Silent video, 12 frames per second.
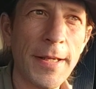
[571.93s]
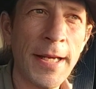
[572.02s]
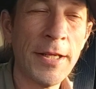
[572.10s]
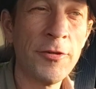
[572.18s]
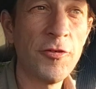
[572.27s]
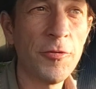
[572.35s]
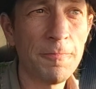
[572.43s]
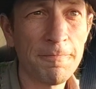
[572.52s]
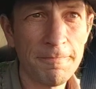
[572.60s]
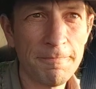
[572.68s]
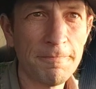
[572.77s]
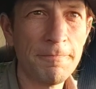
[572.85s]
And
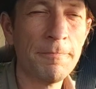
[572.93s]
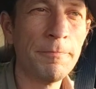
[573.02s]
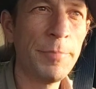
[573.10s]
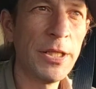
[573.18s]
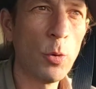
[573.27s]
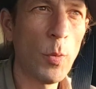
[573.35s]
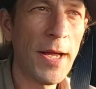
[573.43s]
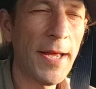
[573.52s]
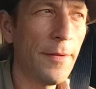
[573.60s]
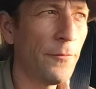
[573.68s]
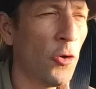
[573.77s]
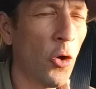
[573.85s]
be
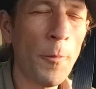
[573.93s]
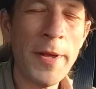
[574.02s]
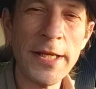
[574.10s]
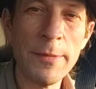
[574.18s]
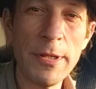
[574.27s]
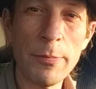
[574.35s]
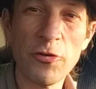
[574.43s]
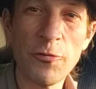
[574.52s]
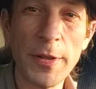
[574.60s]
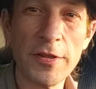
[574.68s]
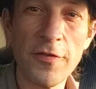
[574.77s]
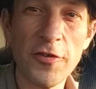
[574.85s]
aware, not many people
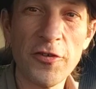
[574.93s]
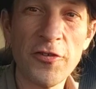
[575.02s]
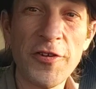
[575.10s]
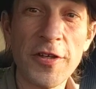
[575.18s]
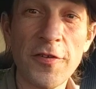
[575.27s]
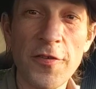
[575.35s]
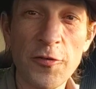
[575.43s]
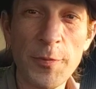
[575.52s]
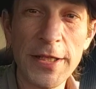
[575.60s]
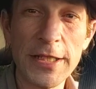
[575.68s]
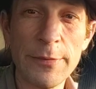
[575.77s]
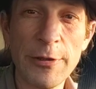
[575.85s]
stick to the
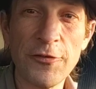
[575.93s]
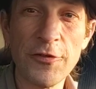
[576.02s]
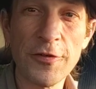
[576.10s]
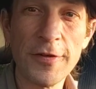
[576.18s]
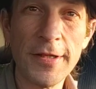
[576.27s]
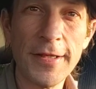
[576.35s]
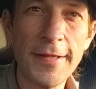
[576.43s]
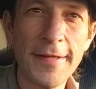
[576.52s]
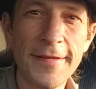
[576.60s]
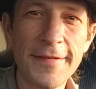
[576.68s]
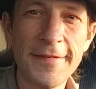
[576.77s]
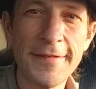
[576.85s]
speed limits.
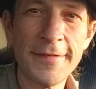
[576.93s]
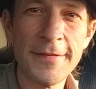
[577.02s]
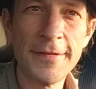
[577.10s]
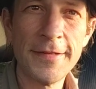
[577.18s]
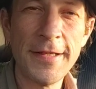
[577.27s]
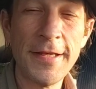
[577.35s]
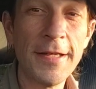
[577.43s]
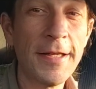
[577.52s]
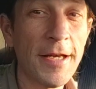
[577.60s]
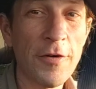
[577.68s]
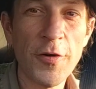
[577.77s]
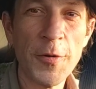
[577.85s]

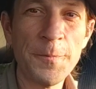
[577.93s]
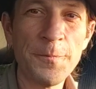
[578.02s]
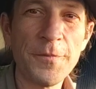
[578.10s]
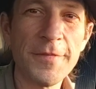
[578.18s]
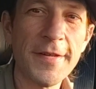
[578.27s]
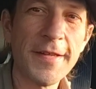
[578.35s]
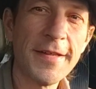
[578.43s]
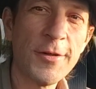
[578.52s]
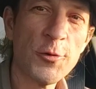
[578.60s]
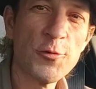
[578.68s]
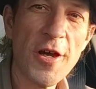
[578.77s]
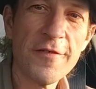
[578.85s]
Have fun.
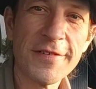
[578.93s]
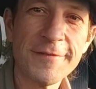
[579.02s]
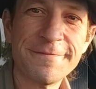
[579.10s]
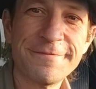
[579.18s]
Good driving.